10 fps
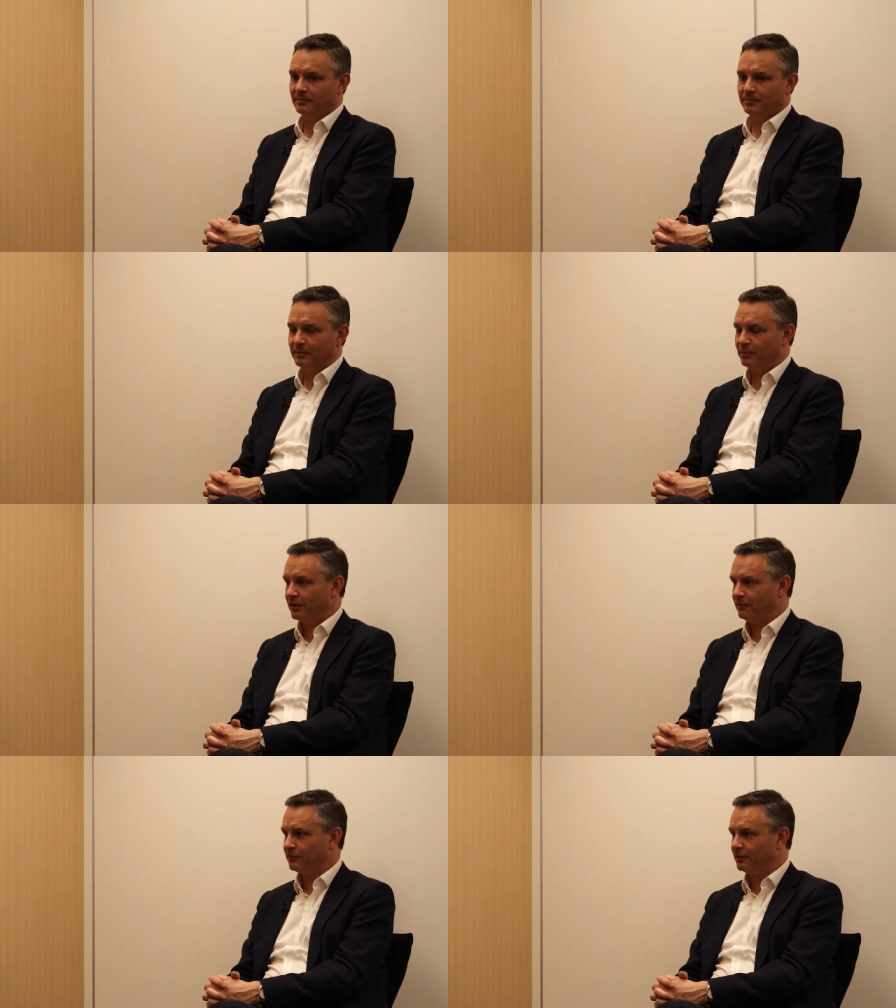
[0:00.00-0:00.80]
people
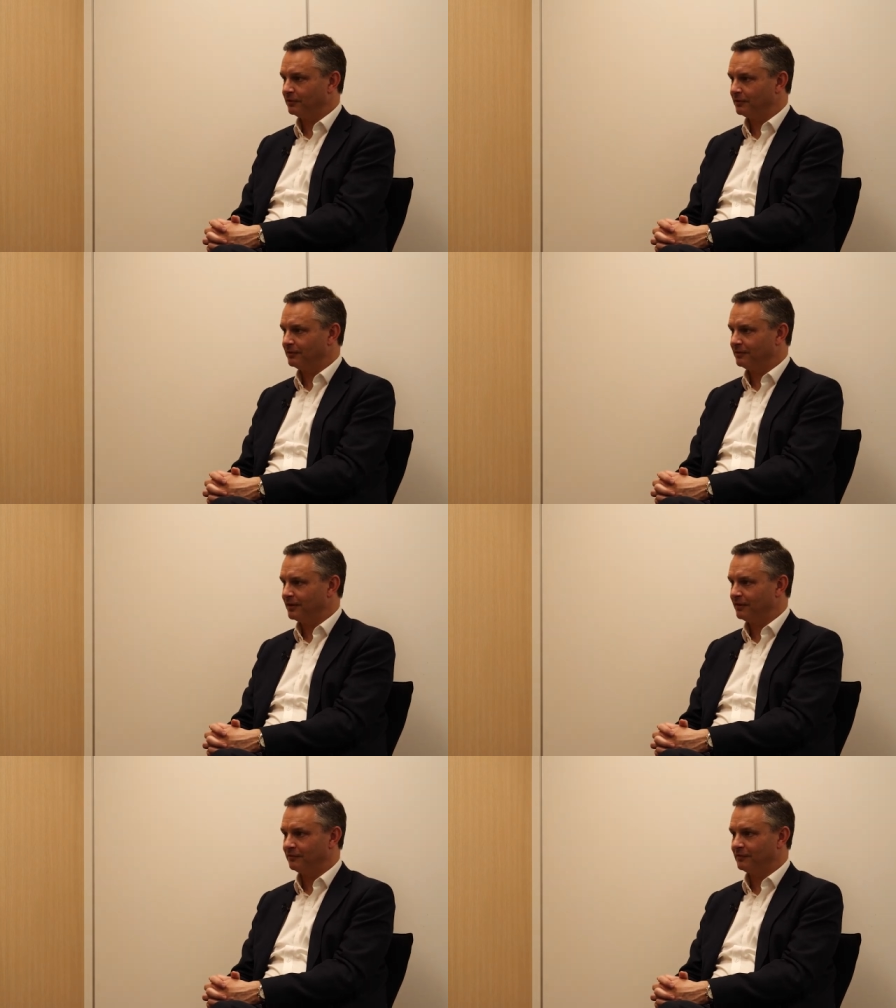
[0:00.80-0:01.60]
have got
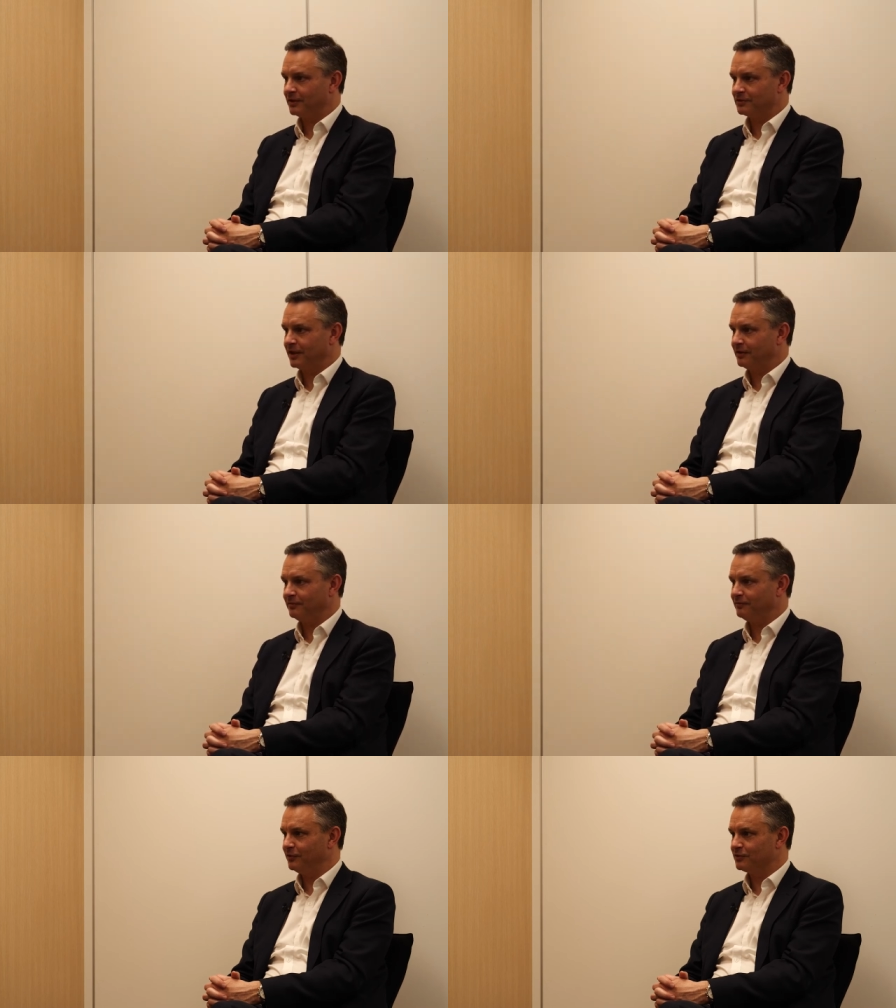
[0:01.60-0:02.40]
have actually
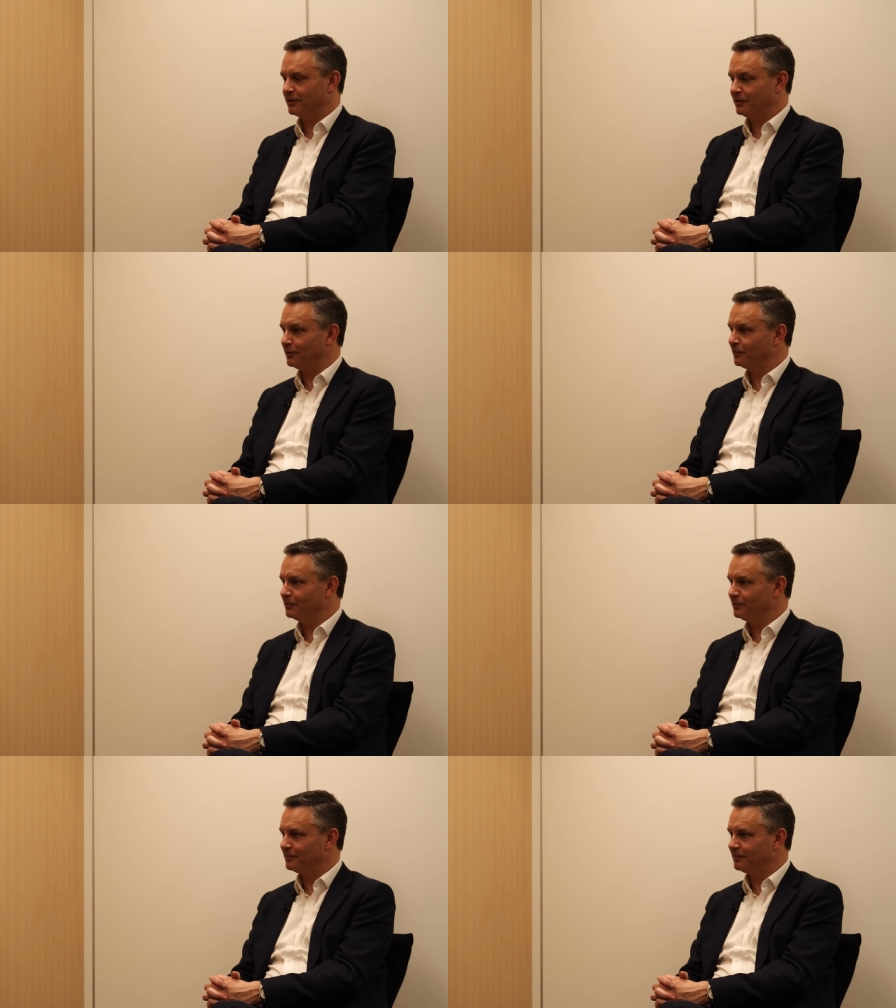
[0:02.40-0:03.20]
had virtually
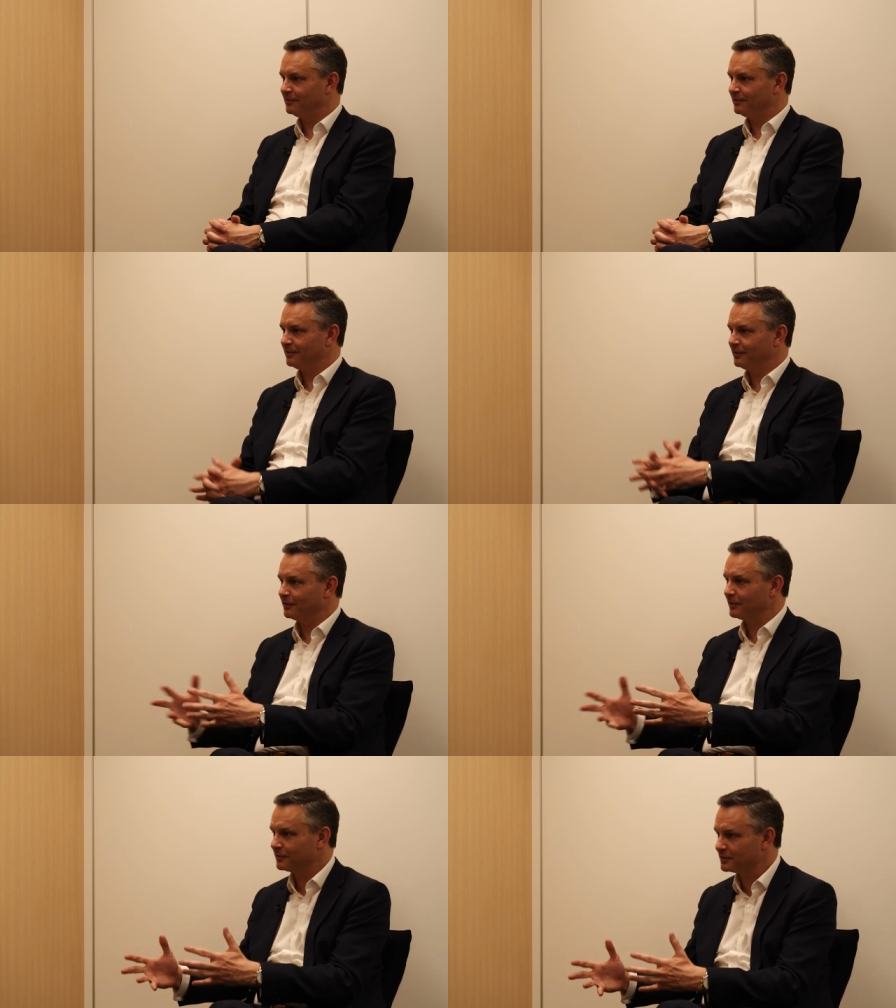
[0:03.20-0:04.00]
no, you
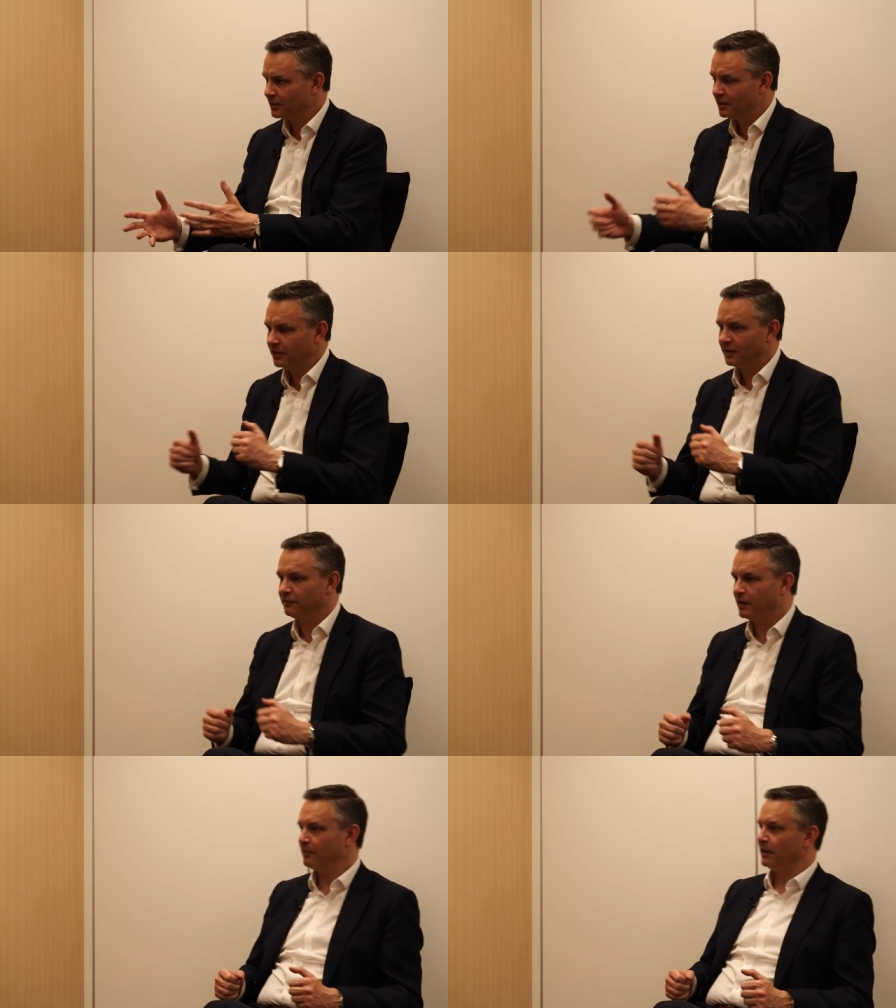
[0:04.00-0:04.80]
know,
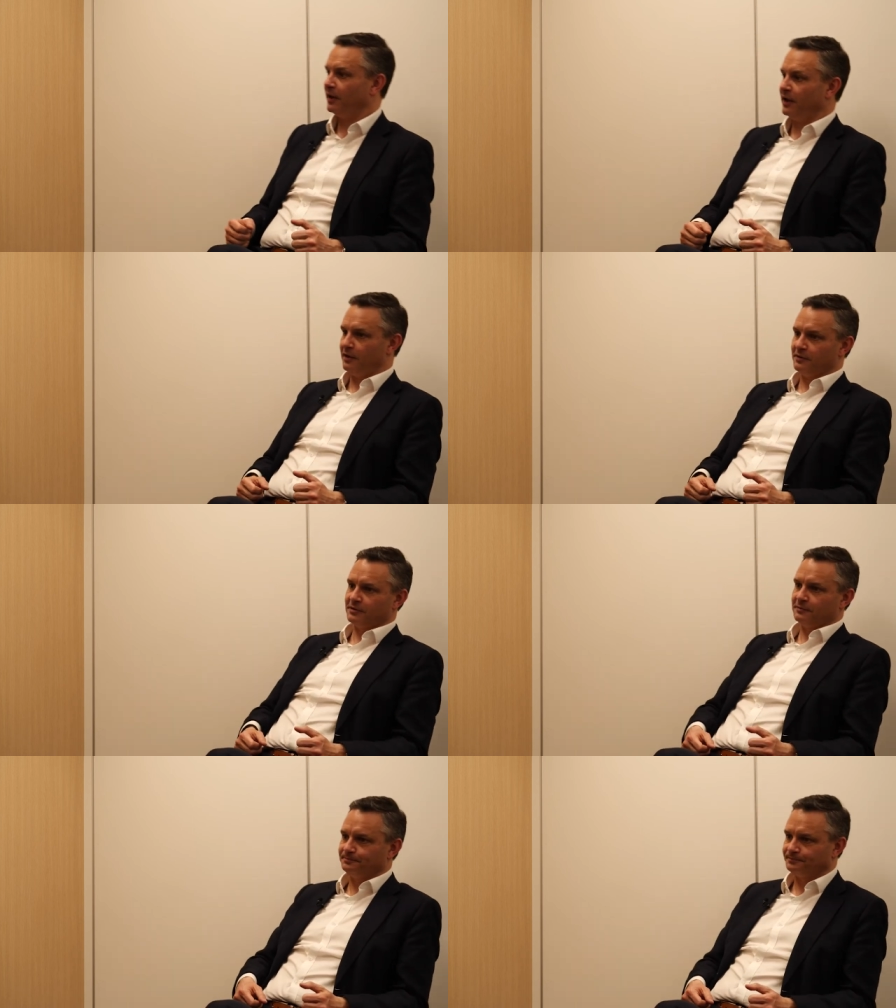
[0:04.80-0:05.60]
if I buy a house